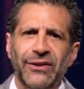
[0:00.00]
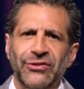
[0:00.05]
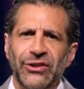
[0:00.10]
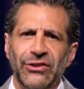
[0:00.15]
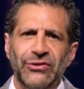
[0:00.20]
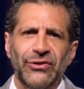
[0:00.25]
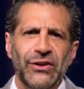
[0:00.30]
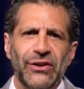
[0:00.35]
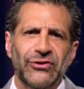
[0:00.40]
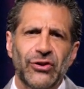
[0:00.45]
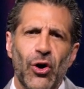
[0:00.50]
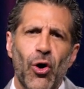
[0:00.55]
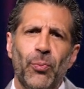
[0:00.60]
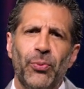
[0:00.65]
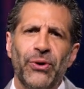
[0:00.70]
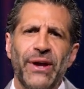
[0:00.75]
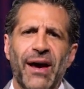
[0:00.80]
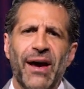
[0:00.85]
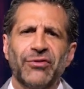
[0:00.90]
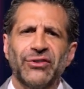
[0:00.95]
It says this
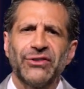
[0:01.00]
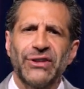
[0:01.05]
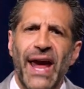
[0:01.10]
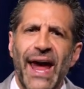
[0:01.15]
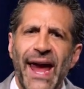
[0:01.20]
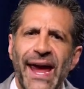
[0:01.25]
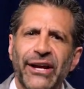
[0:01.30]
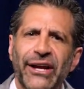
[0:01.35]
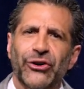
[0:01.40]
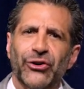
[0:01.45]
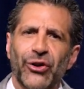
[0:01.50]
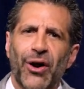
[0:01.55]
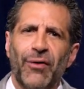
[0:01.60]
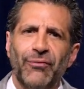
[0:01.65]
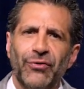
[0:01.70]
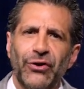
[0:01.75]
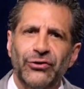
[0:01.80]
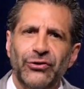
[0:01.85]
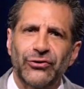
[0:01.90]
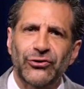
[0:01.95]
hope we have is an anchor
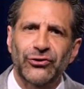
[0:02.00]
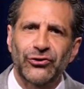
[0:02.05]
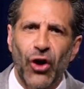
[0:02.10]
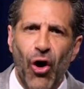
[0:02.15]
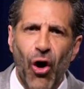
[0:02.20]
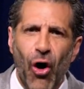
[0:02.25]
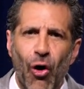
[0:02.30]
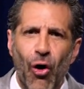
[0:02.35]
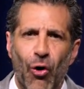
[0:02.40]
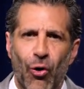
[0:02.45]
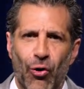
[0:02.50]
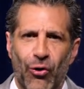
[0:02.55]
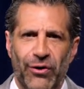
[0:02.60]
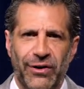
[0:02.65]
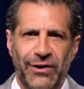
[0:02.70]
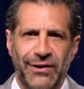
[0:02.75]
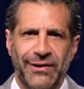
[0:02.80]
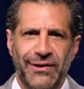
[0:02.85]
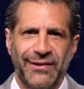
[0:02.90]
of the soul,